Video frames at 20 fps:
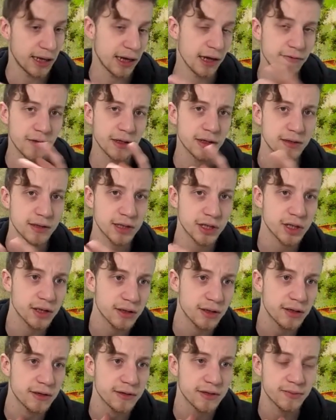And I think that's actually
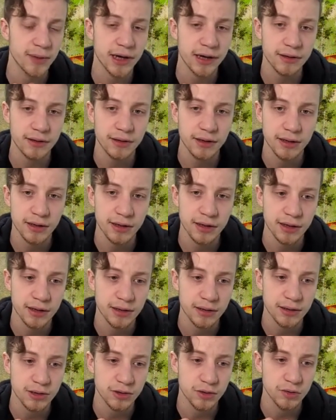really smart
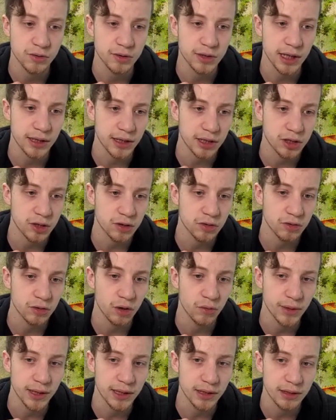and good direction to
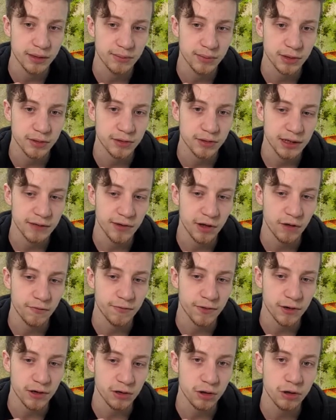go in because it will
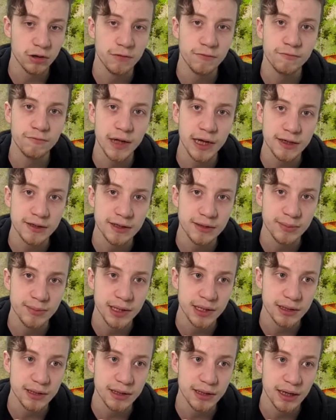offer a lot of
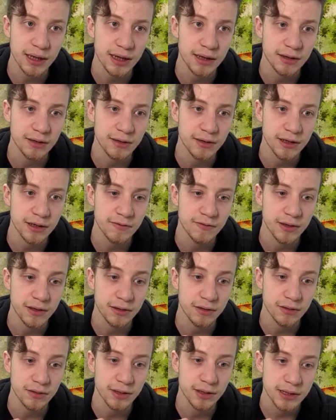flexibility and it
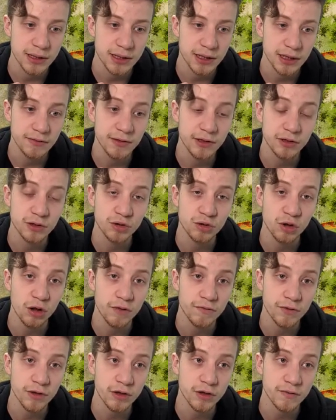will uh, it will
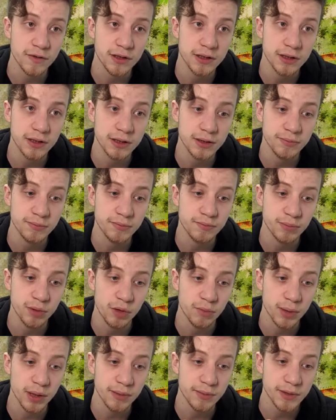solve a lot of the
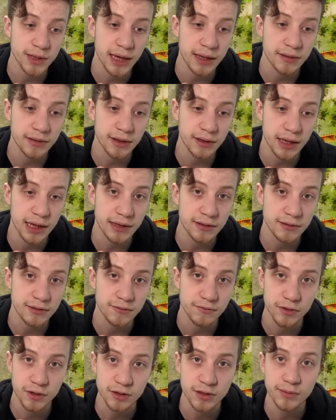problems Unreal has.
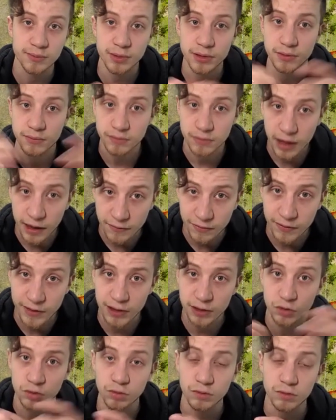For example,
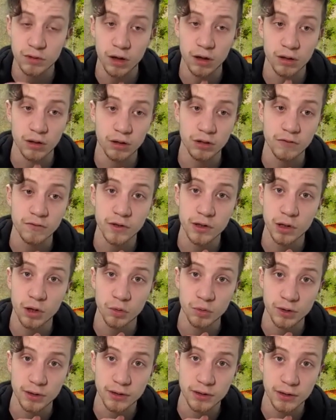having to, a whole lot of
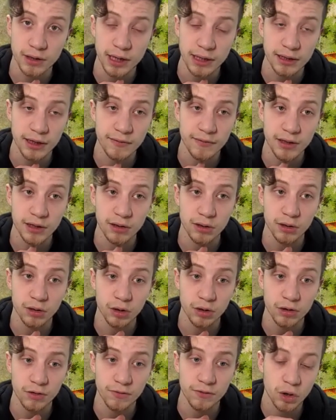code right? Having a
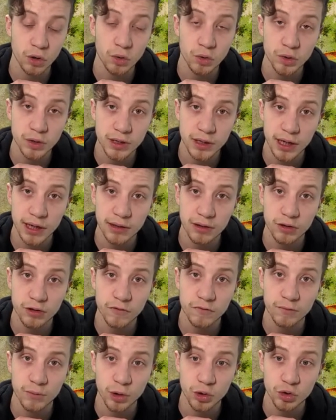lot of code and a lot
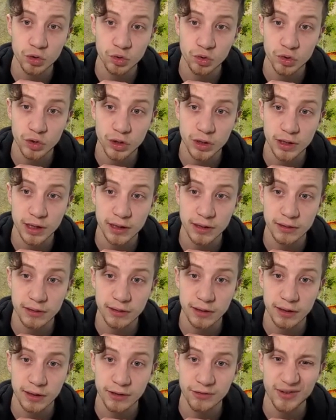of modules that
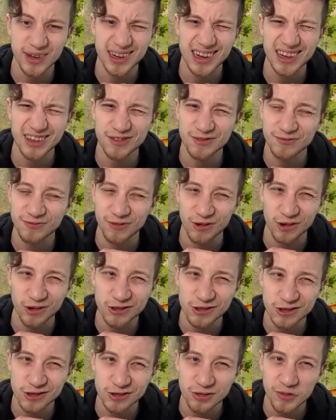uh, you are kind of
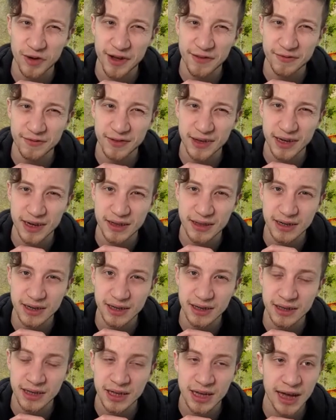forced to have in
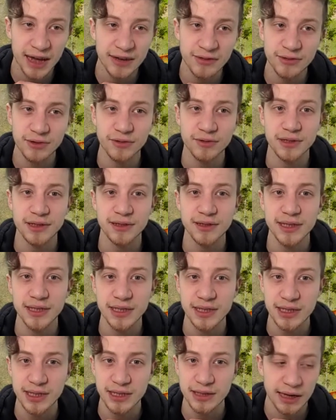Unreal and you don't really
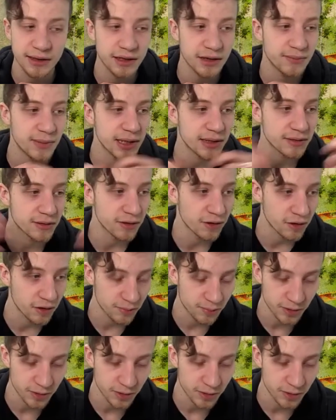need. And that makes the whole